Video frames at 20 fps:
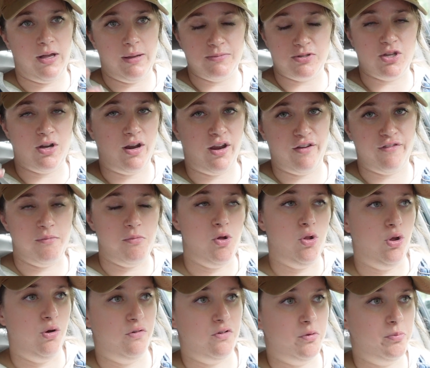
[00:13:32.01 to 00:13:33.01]
I'm sorry if I'm
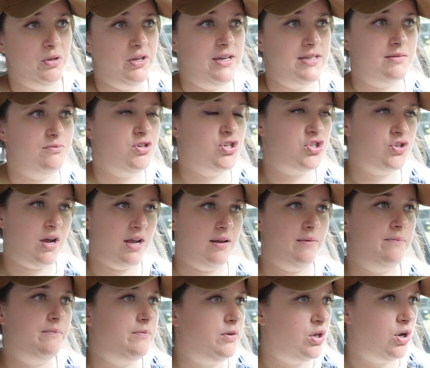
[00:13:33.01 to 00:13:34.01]
all over the place. I'm just trying
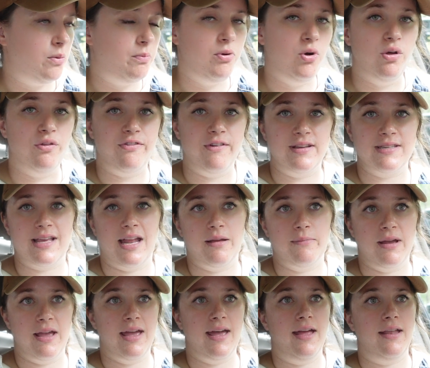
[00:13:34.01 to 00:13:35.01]
to, pull things out of
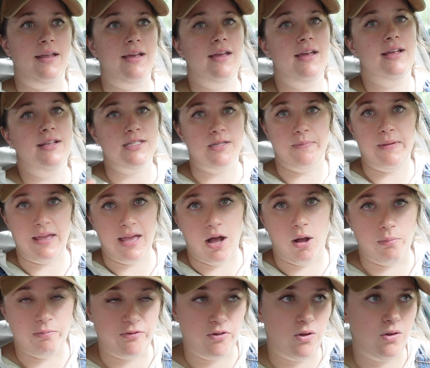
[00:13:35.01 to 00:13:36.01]
my head to be
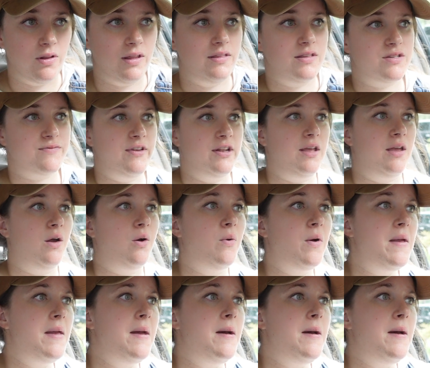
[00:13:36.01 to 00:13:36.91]
helpful in this video.